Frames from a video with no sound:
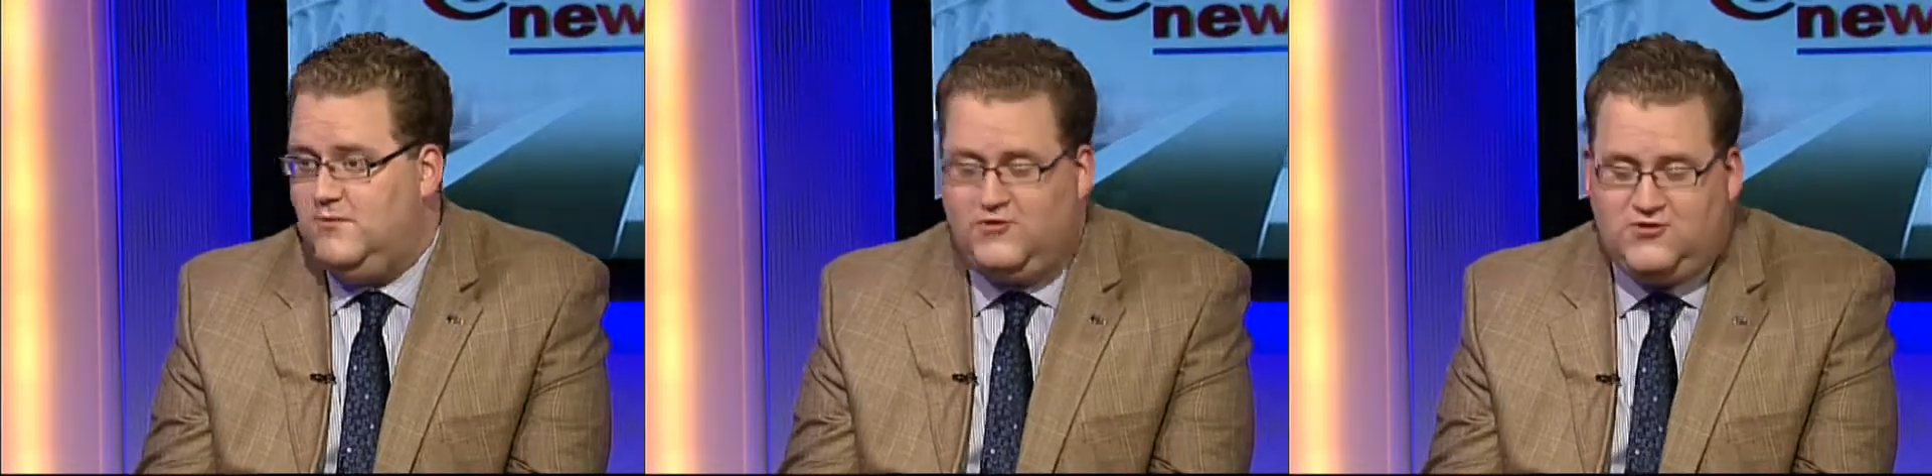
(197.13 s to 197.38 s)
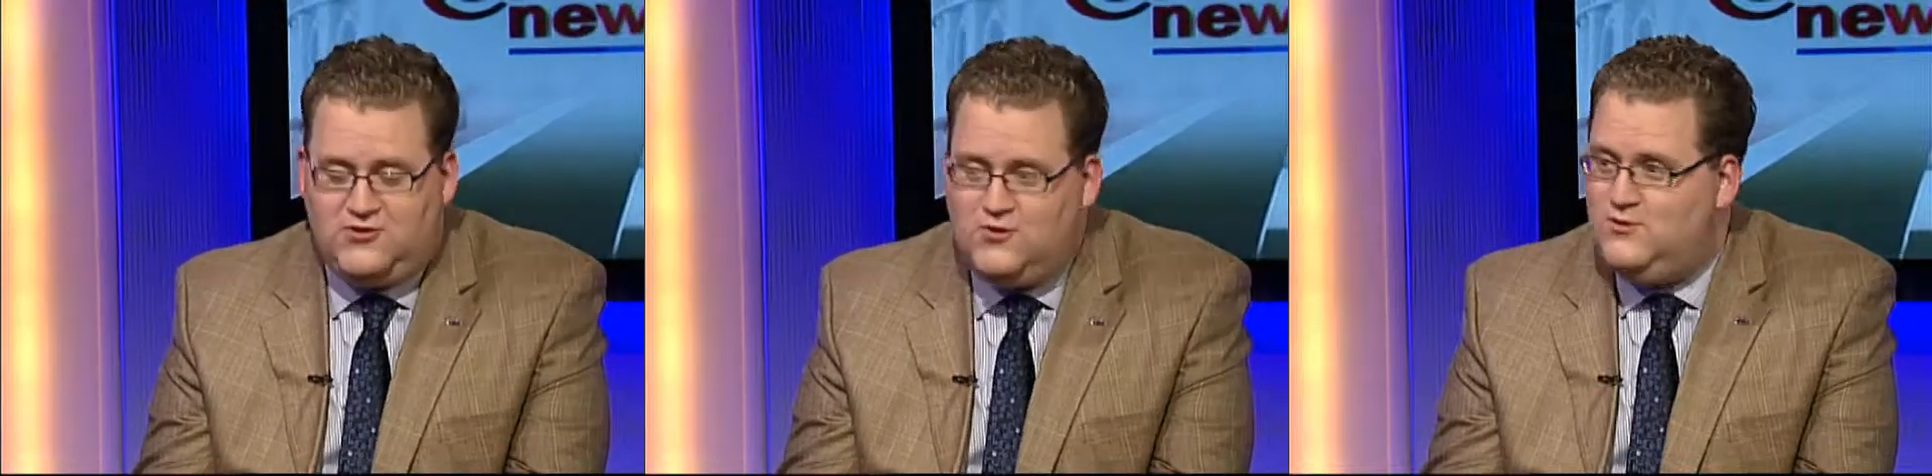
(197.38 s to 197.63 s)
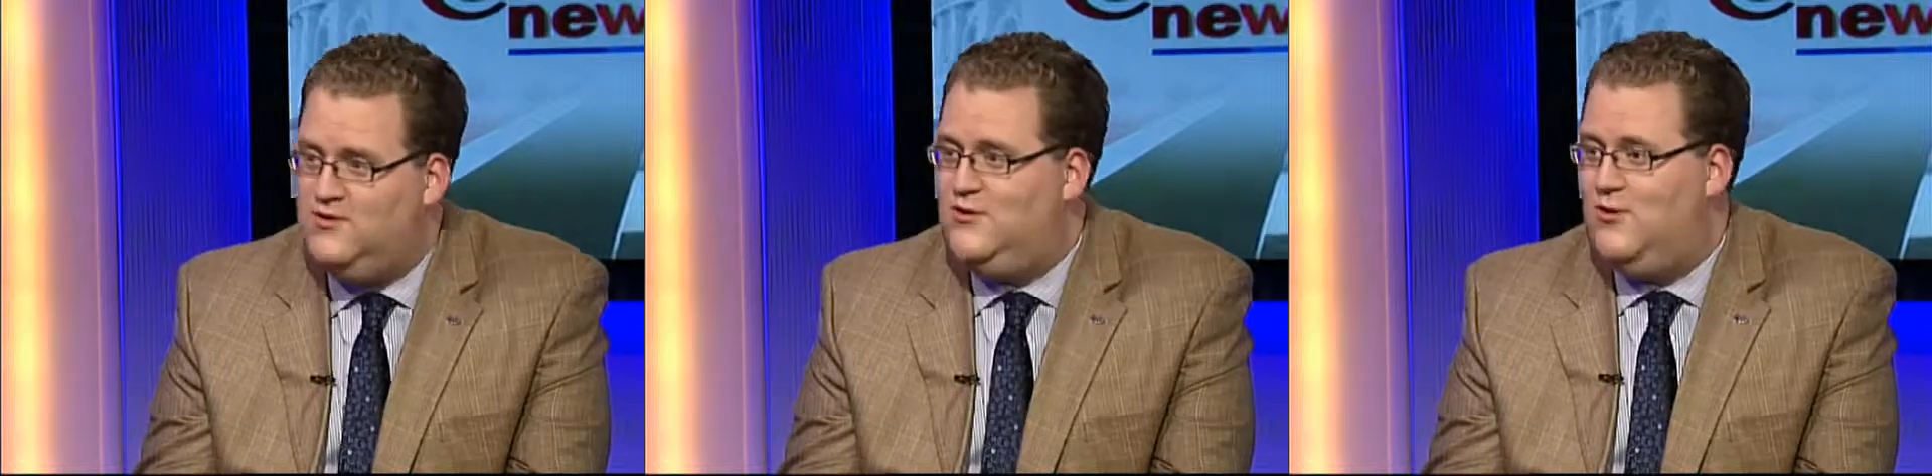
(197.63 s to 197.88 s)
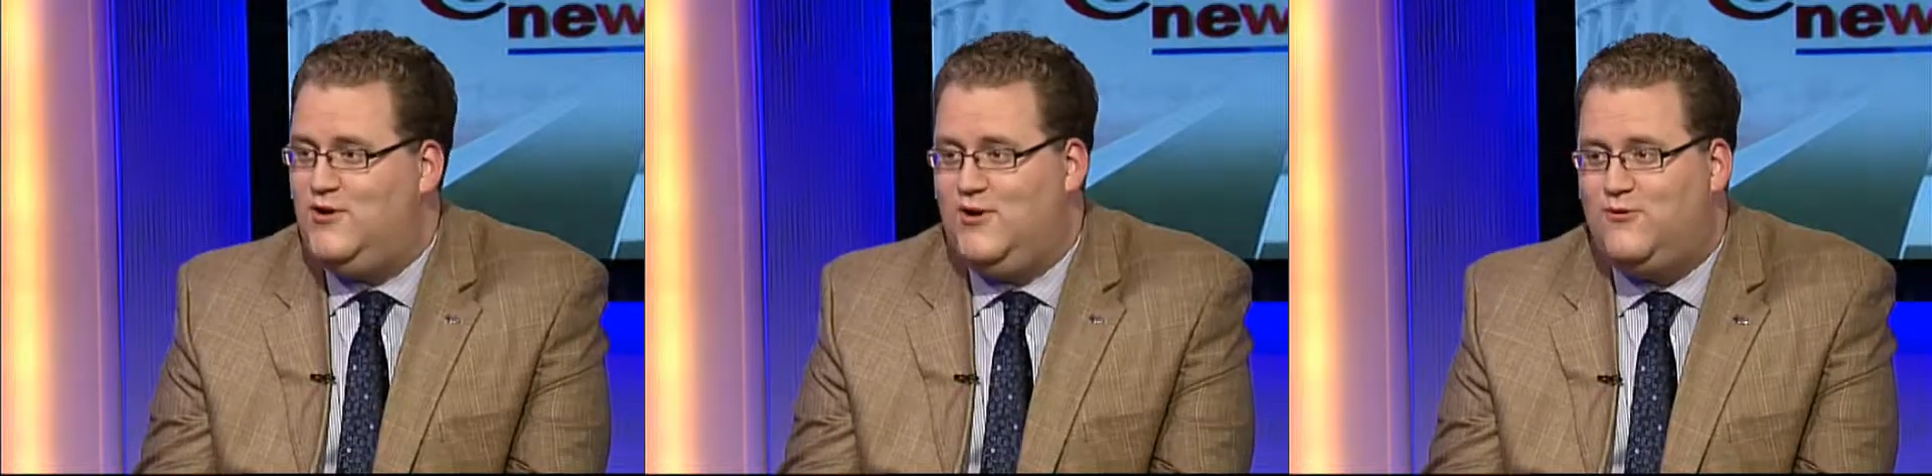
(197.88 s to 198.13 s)

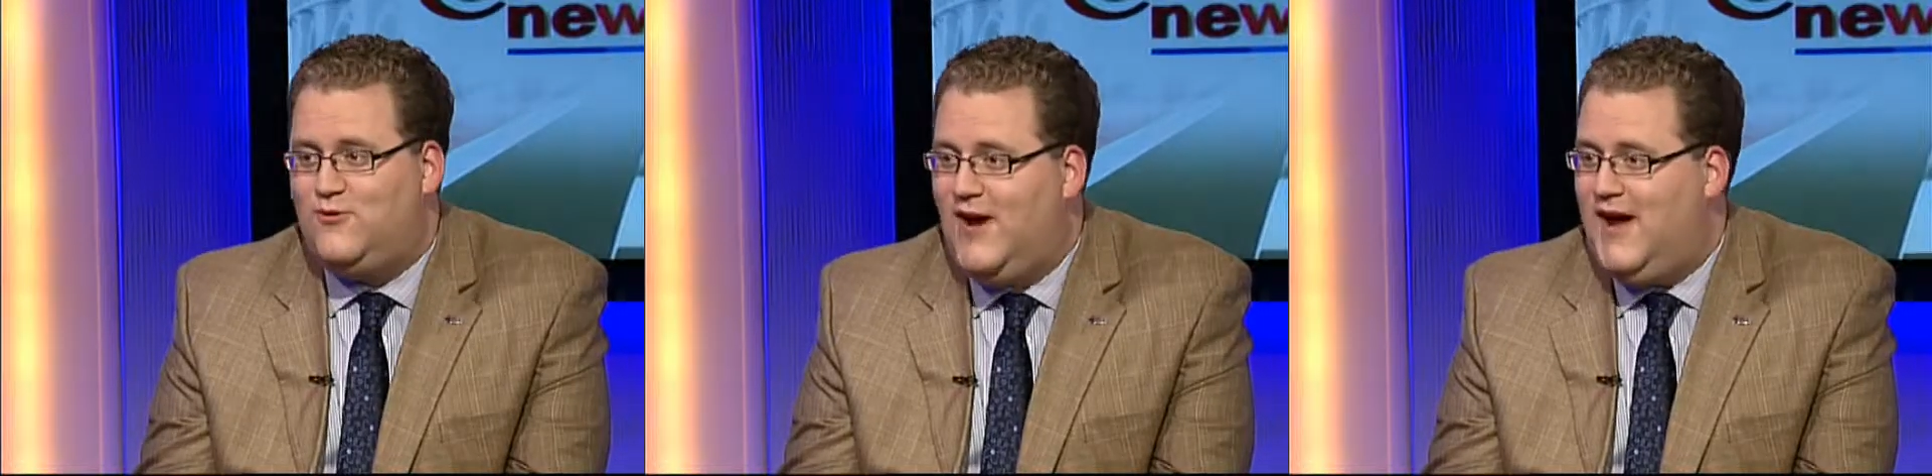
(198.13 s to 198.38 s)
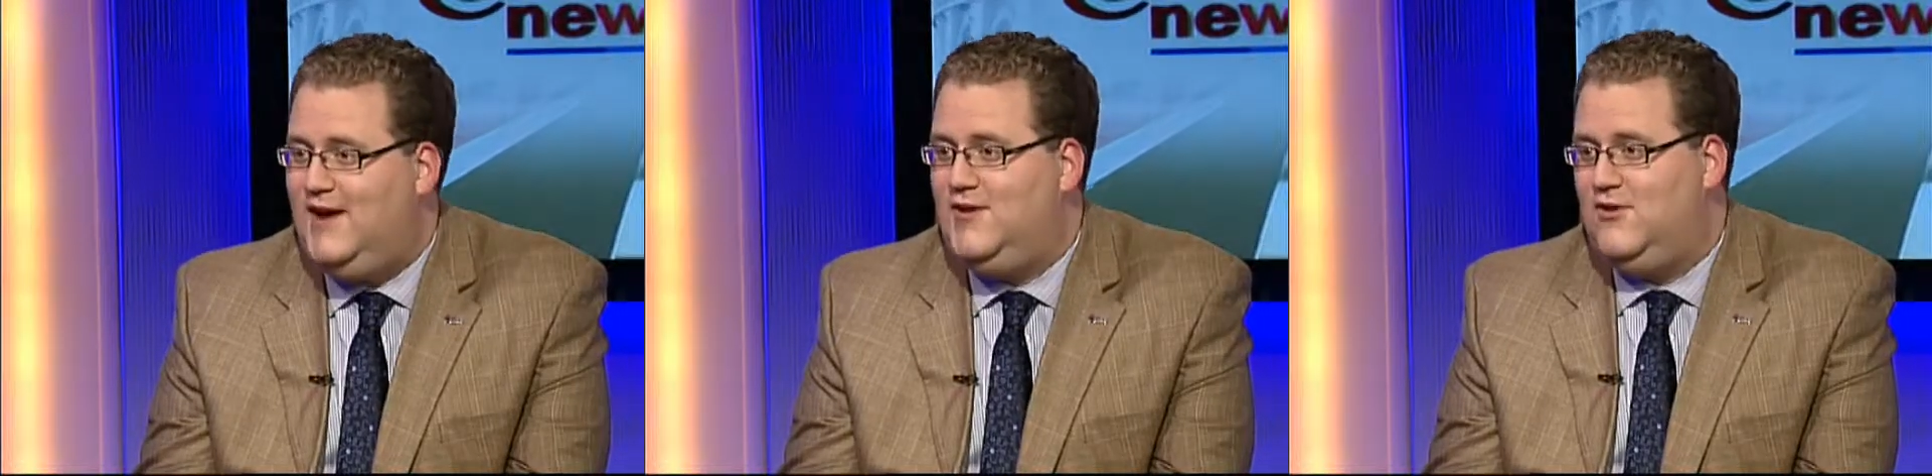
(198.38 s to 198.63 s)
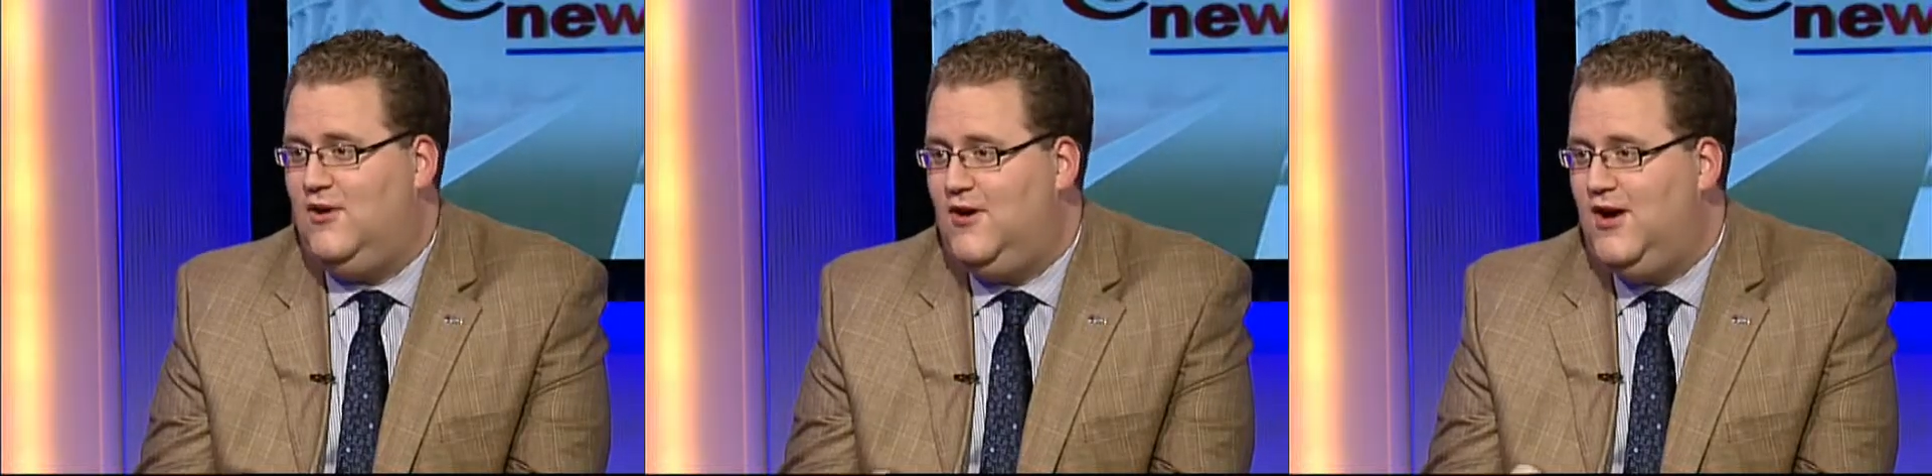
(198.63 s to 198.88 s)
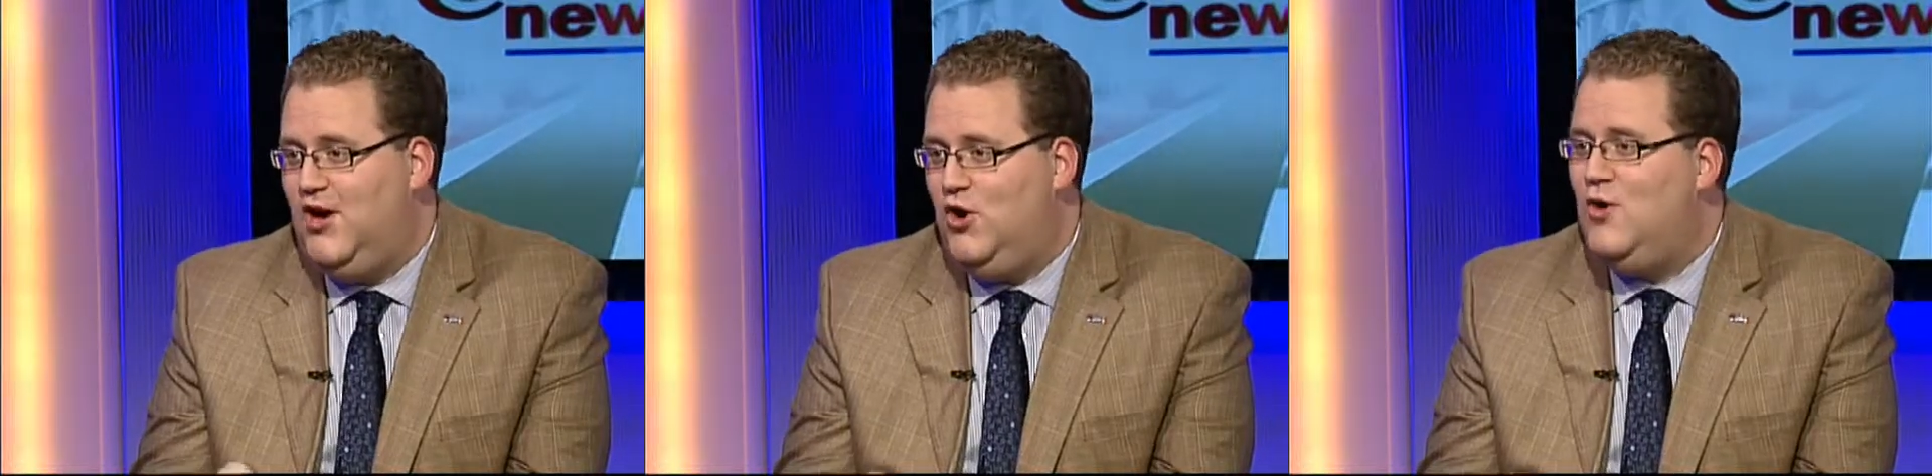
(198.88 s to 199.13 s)
student or your friend or